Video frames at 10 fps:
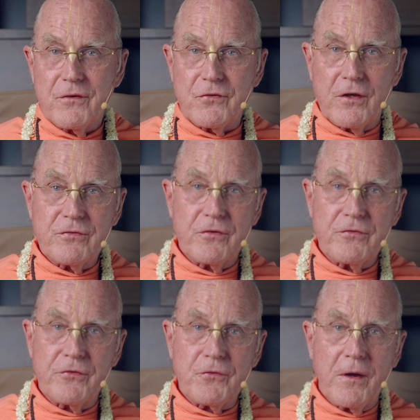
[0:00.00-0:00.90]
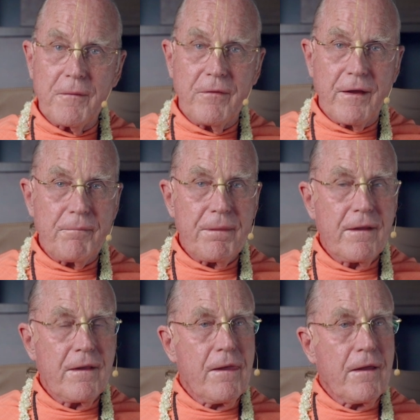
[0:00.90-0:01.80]
Shastras describe that,
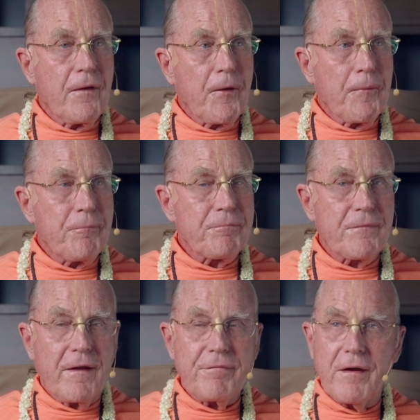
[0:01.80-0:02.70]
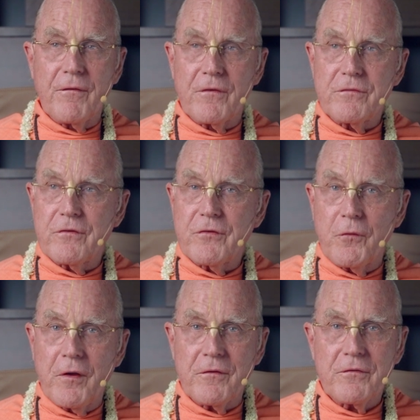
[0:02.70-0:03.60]
I found this, it's so
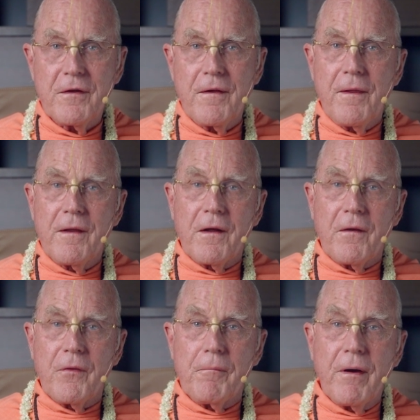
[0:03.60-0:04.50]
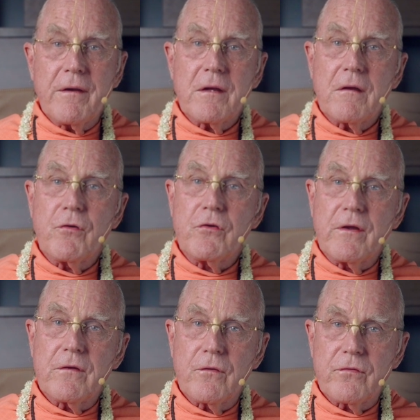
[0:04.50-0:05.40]
nice. The budding of her
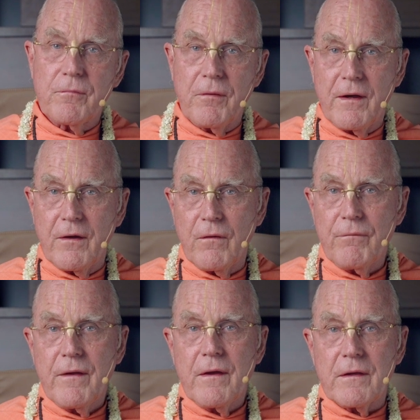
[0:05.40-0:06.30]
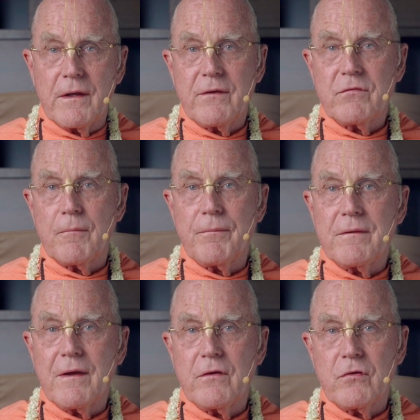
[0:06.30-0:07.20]
gentle smile lights up the
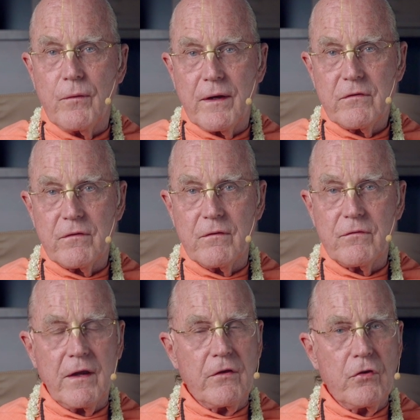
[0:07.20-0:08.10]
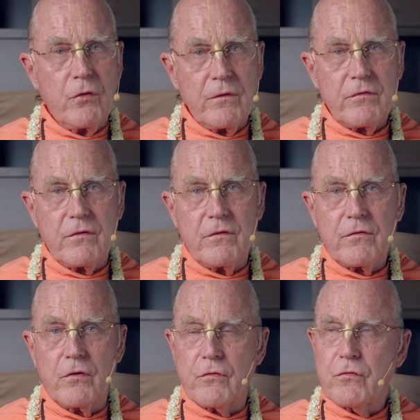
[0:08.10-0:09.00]
10 directions and nourishes
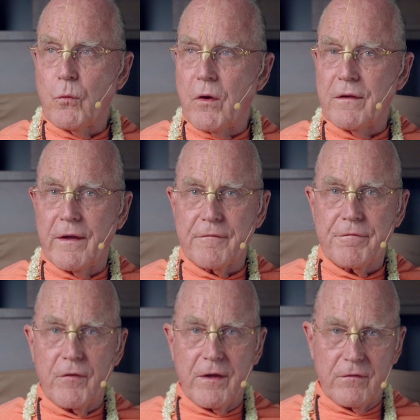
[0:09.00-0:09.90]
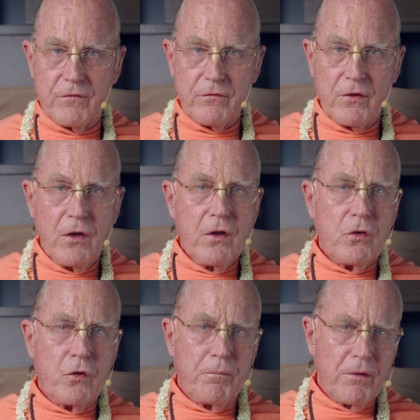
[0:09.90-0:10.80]
her swan-like friends,
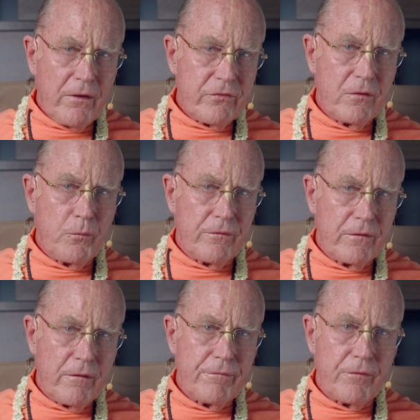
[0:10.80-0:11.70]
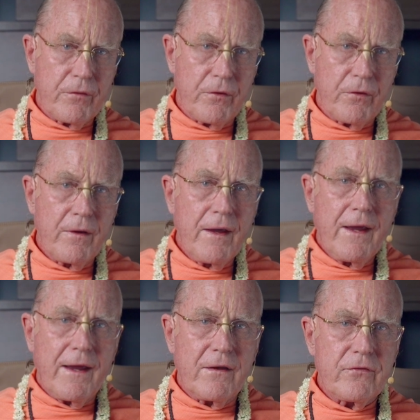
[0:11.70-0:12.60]
who blossom with love for her
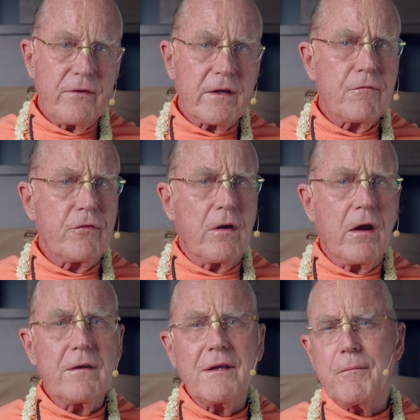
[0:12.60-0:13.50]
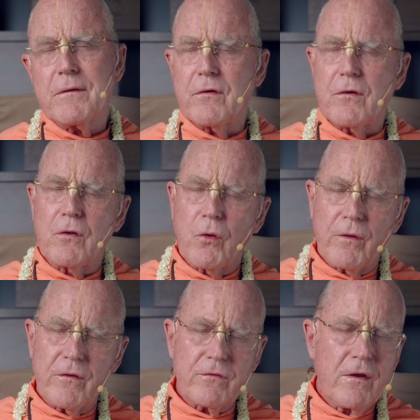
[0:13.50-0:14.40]
and sing of her unlimited
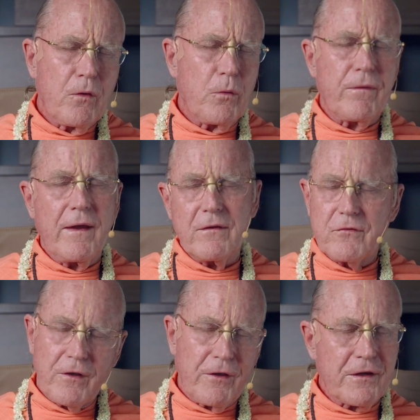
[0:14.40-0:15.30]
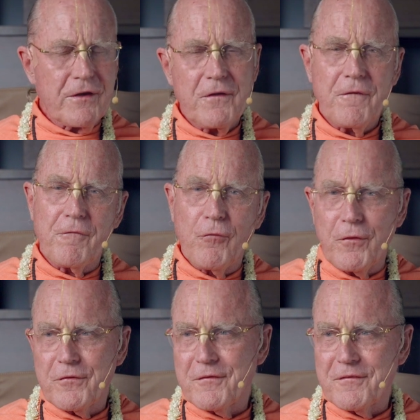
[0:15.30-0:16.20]
glories with angelic
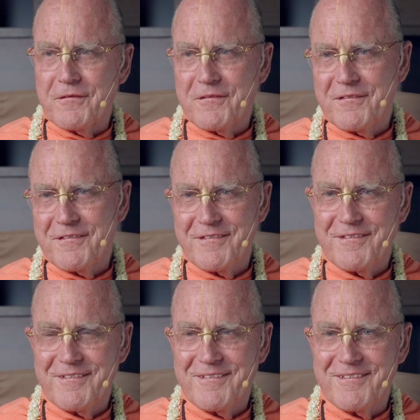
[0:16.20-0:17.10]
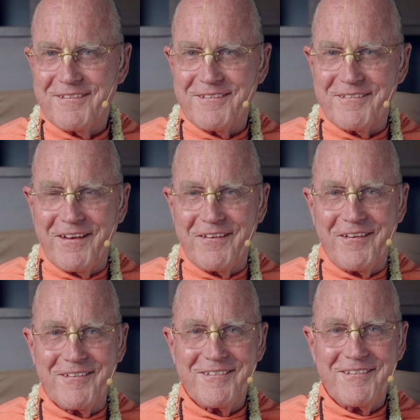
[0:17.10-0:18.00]
voices. Isn't that nice?